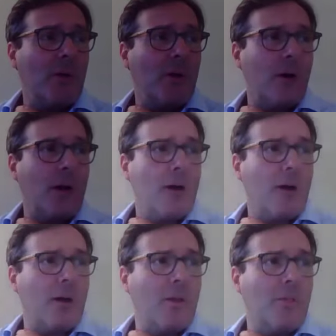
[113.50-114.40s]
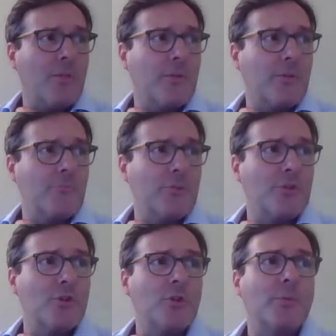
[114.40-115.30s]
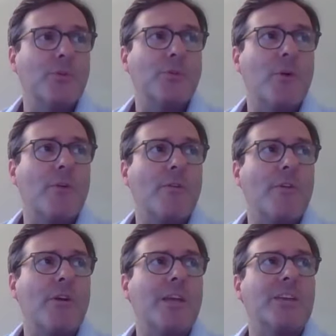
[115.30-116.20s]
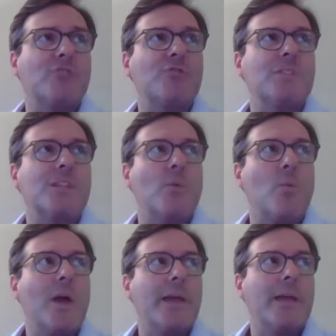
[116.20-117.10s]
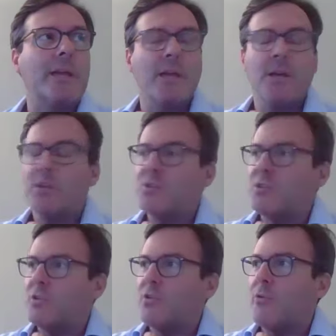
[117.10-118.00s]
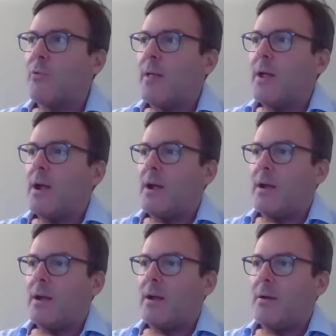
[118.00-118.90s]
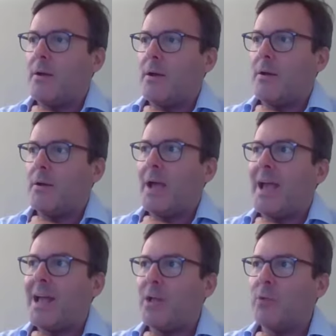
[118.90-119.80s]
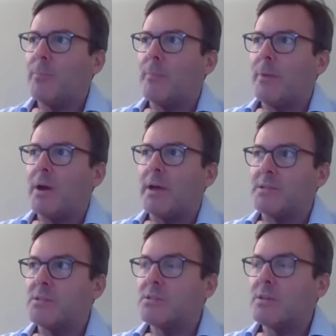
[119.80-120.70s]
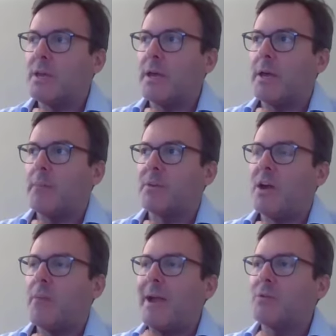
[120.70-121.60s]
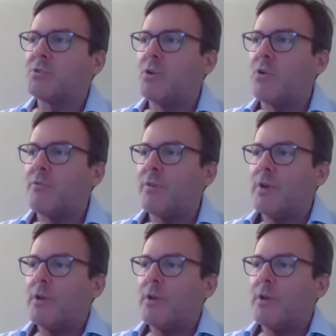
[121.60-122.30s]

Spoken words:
that renewables were a very interesting way to help mines come out of,